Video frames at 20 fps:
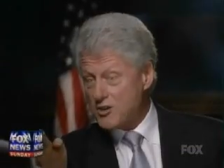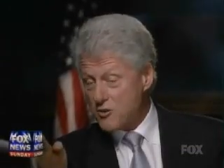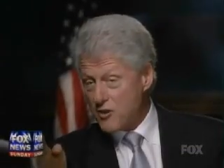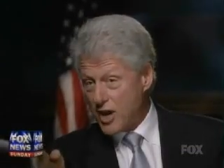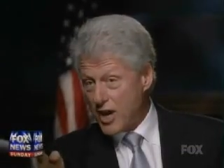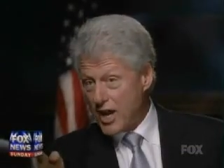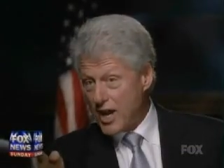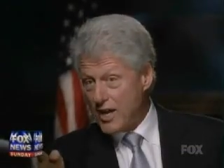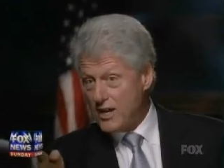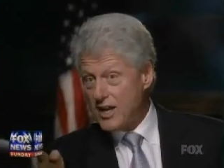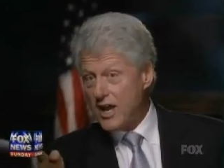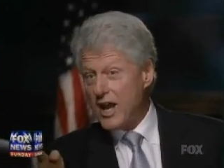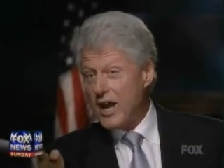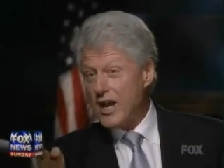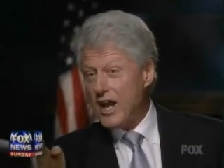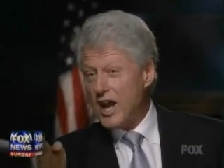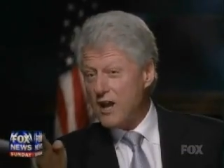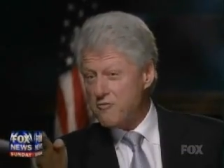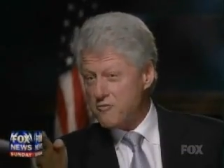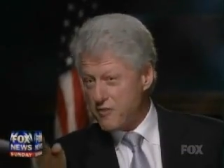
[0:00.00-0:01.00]
I
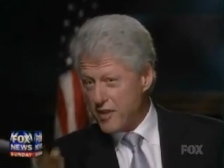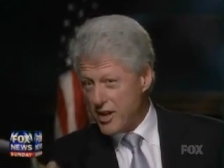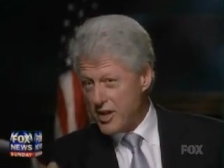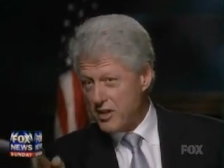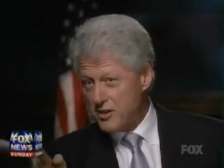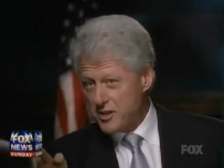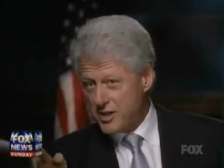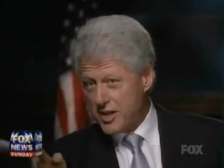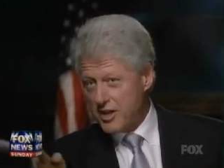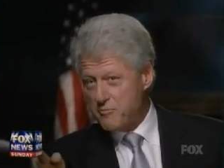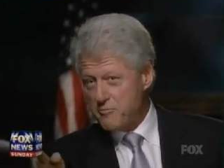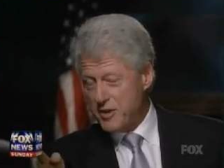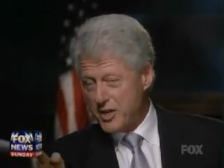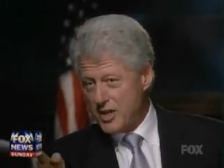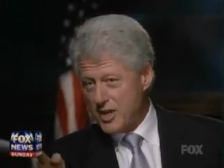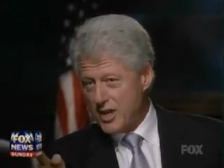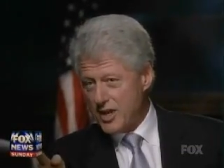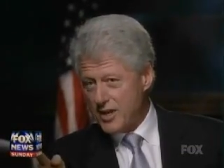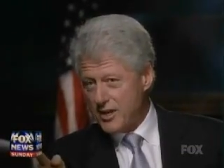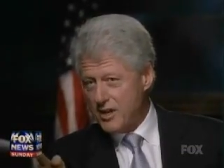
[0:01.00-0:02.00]
tried, and I failed to
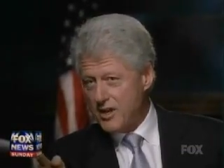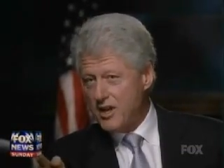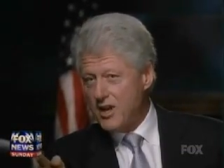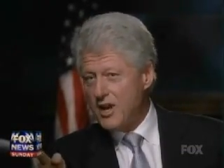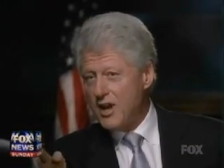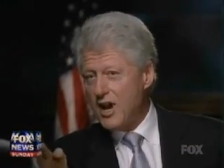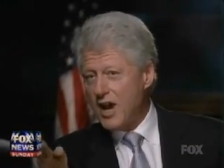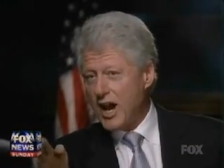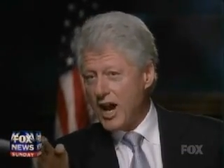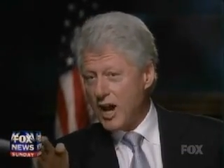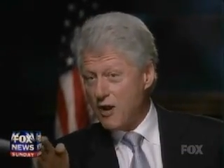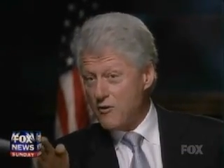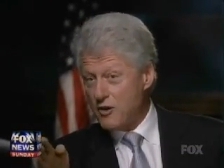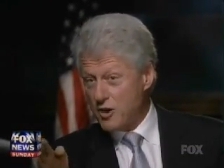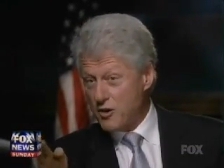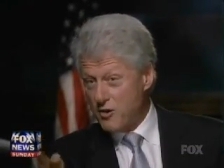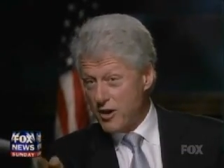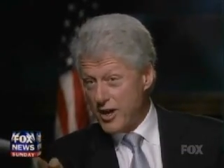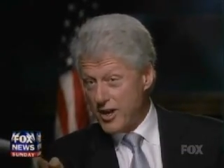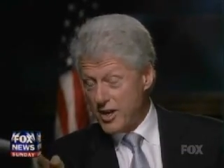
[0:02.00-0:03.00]
get bin Laden.
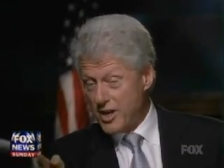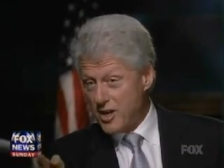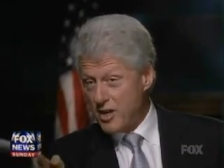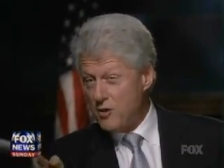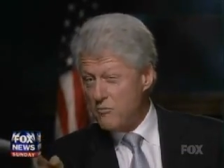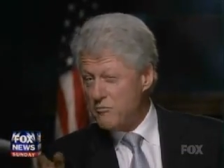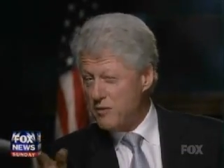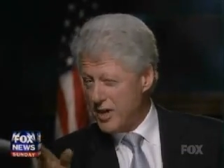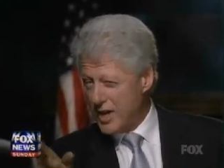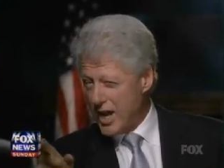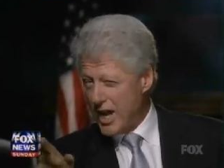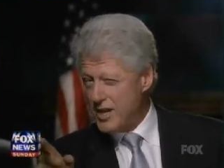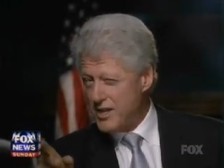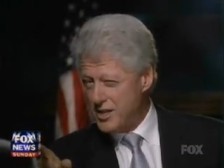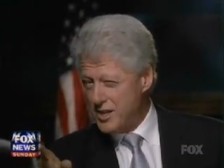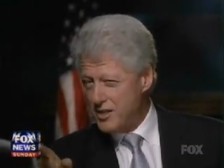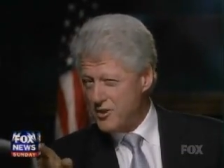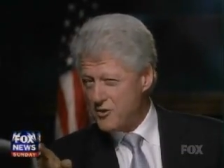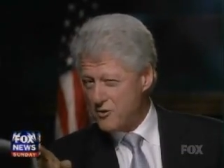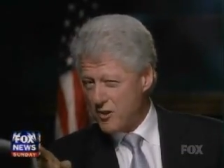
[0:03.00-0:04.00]
I regret it, but
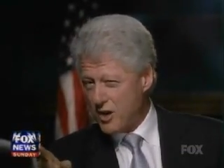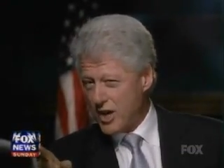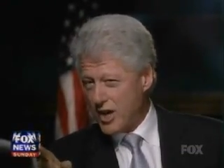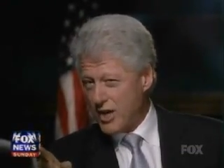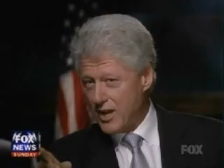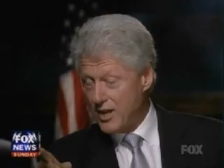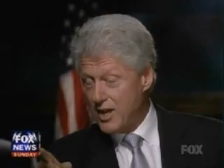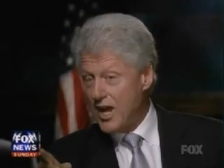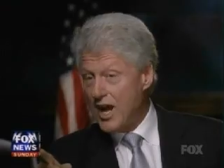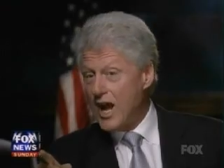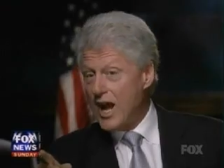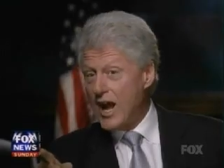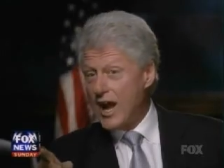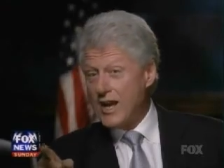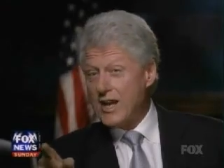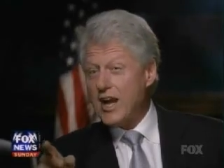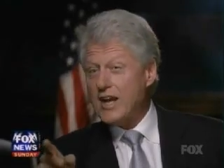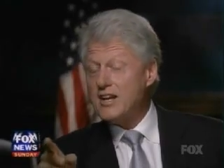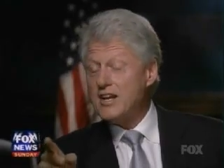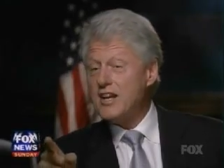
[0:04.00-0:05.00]
I did try.
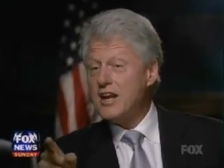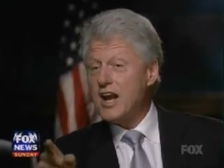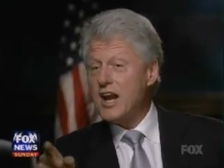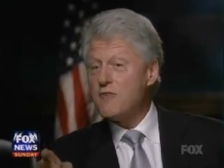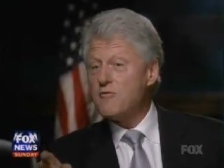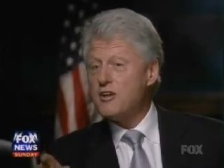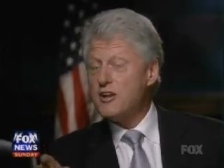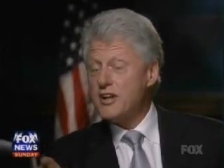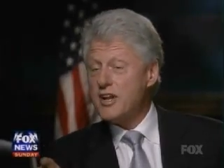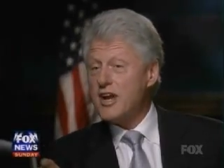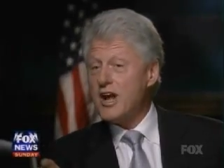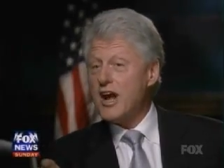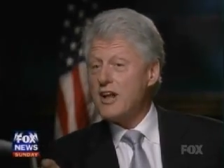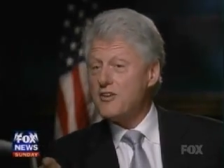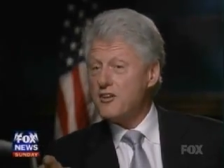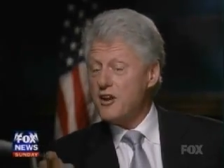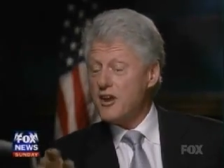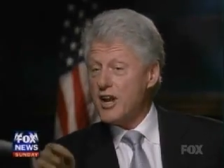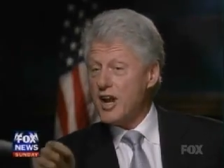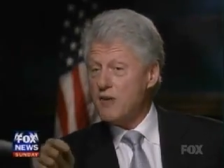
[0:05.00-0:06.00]
And I did
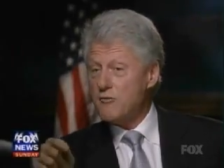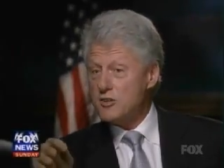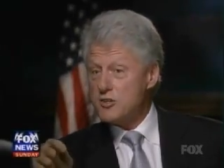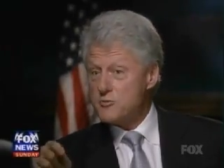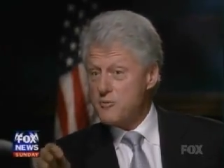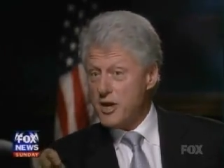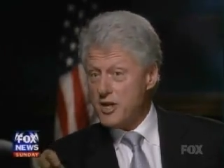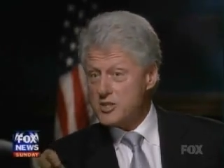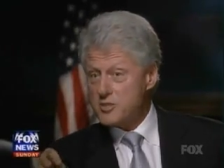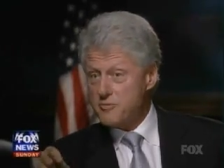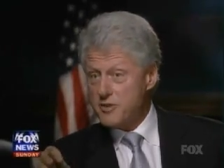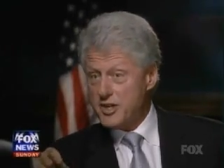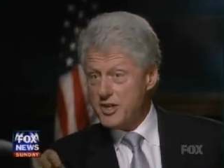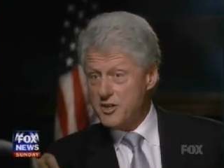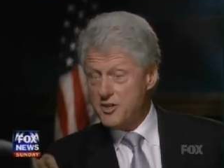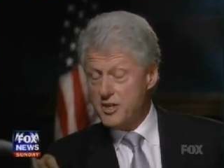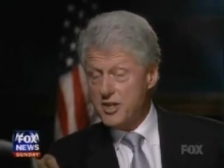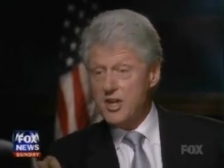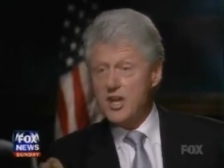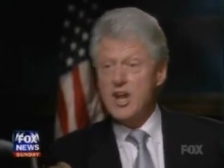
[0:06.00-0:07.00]
everything I thought I
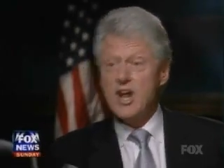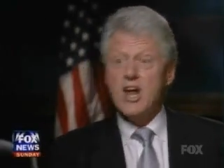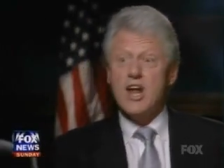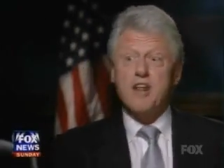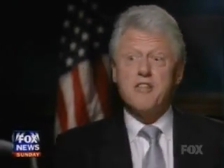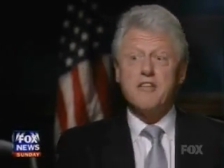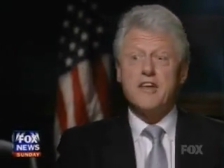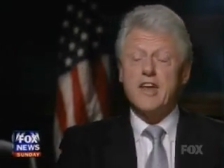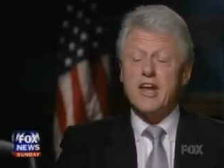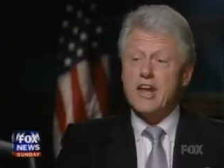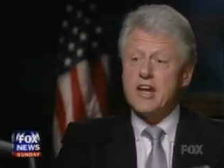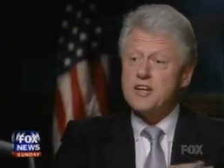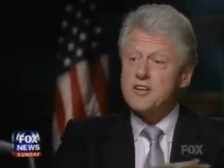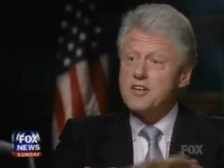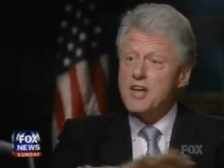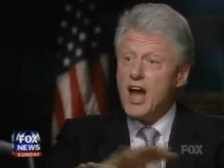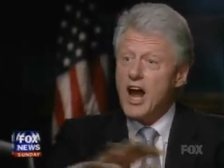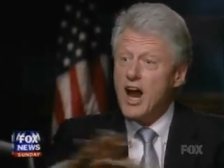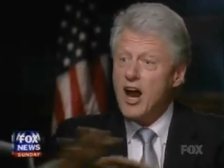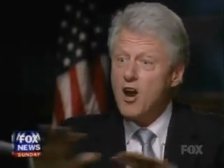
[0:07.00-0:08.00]
responsibly could.
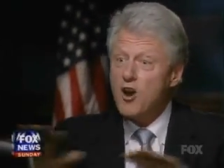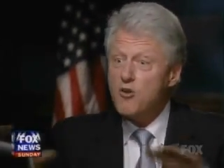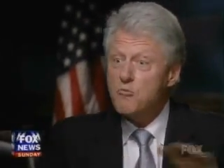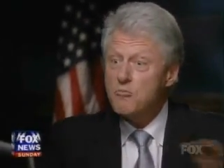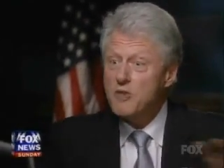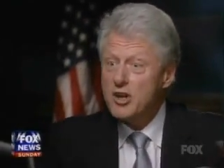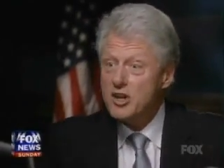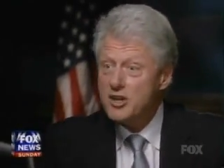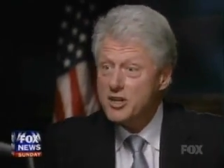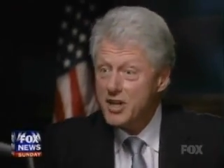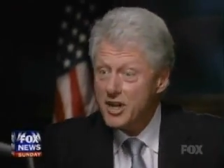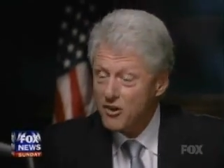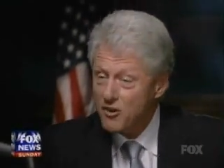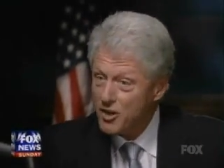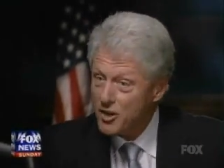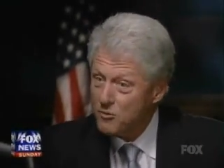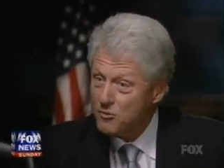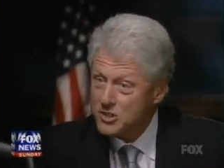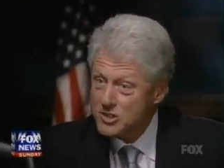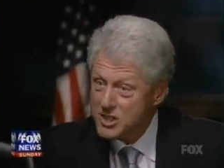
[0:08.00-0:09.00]
The entire
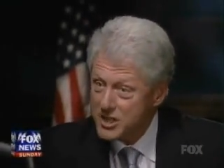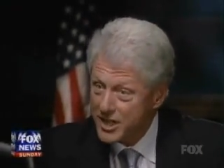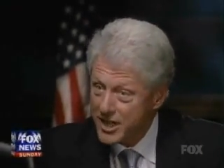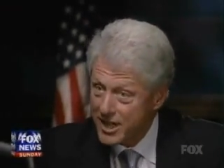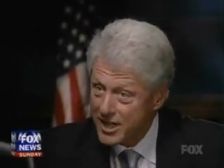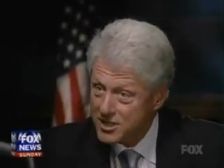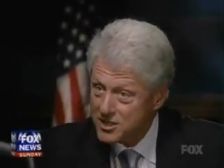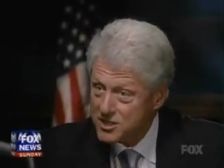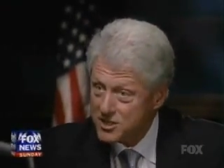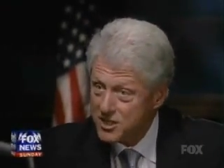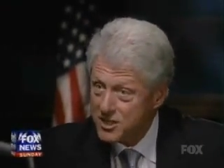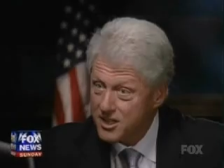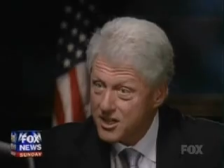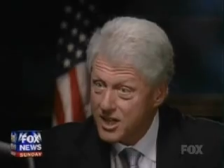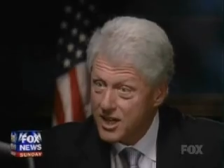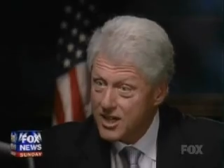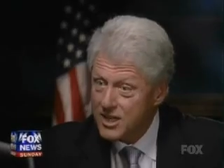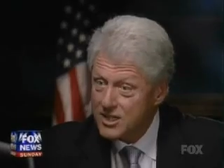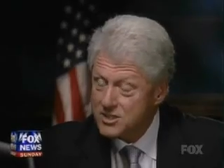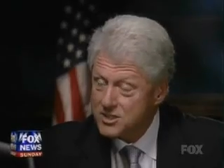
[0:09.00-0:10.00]
military was against
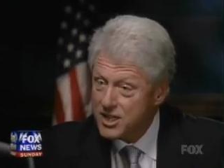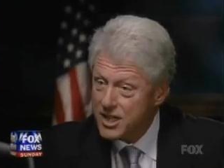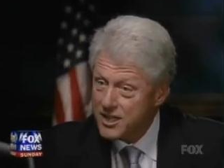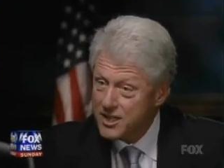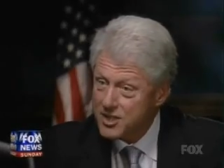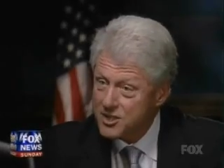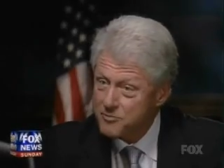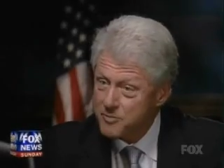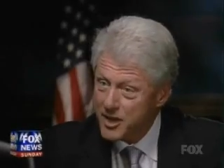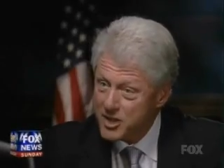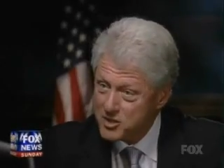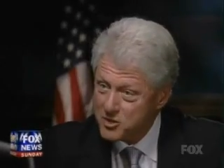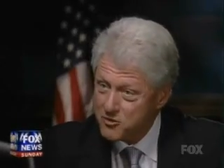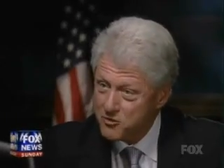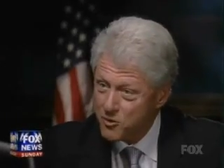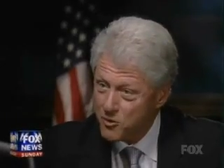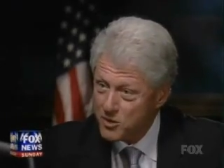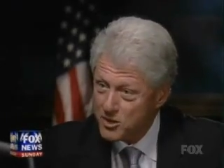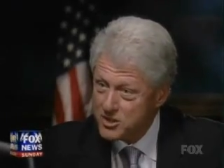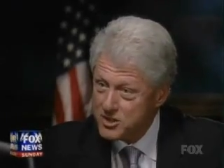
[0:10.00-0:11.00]
sending
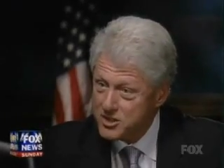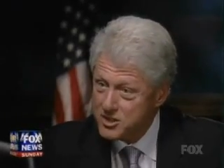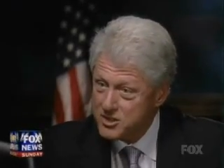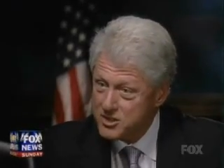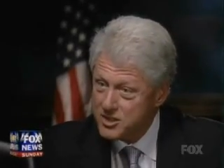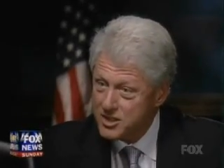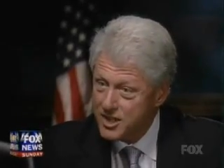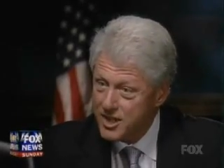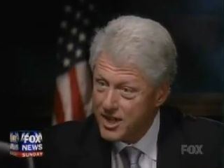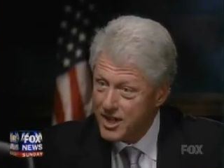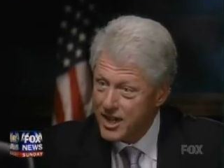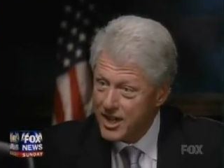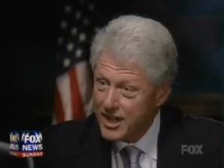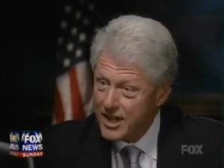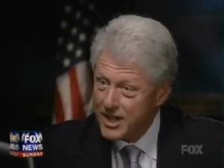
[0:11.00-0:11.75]
special forces